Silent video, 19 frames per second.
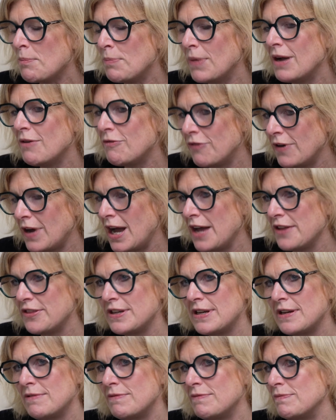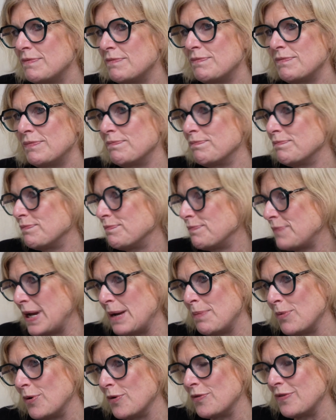But for other
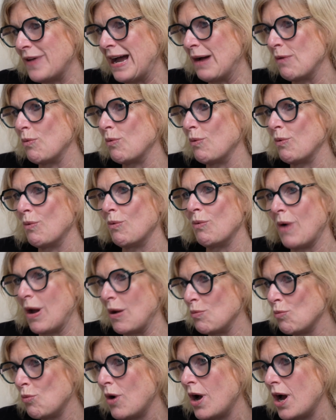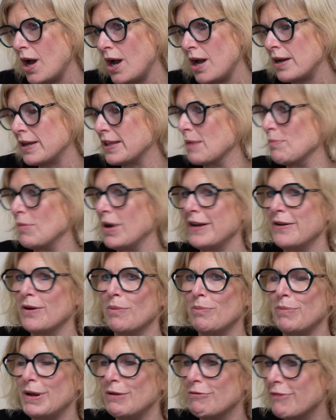people, that won't work. There might
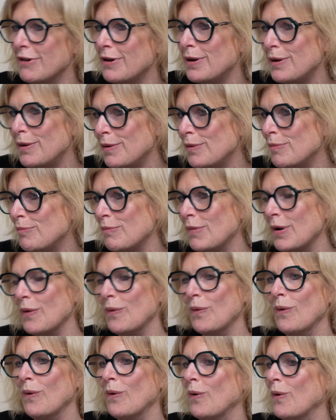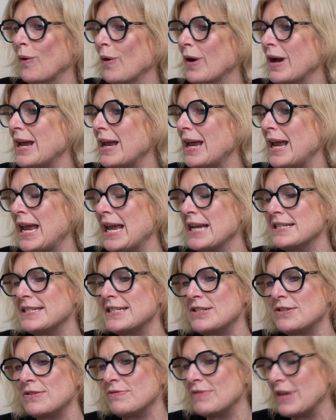not be room, or
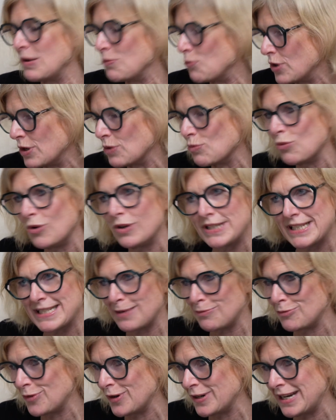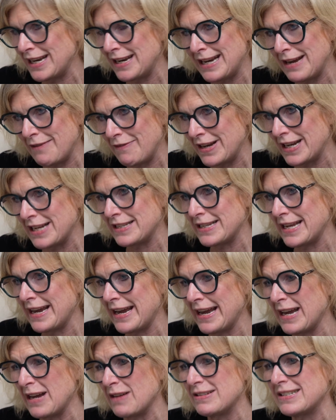they wouldn't want someone living in their
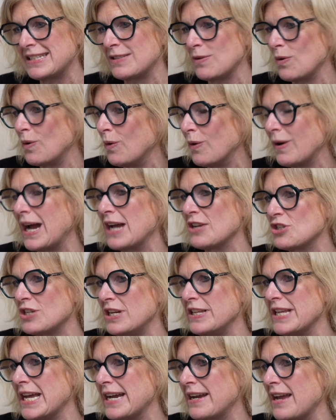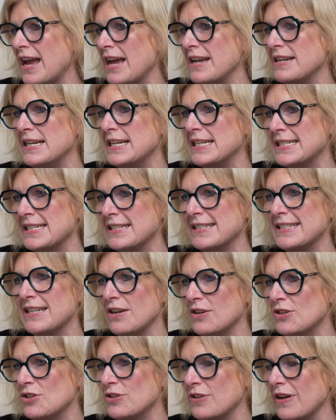house, or actually their care needs are
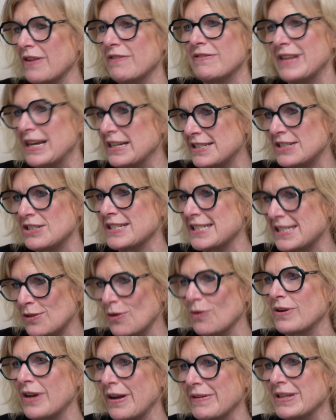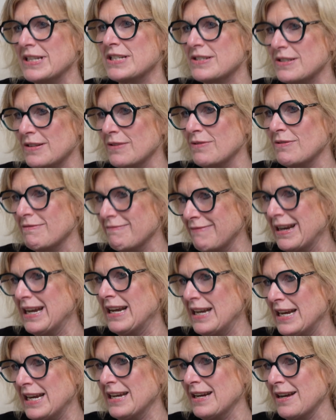such that that's just not going to
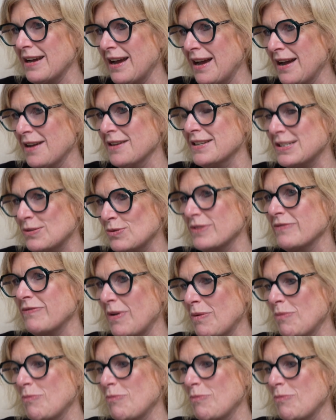really sort of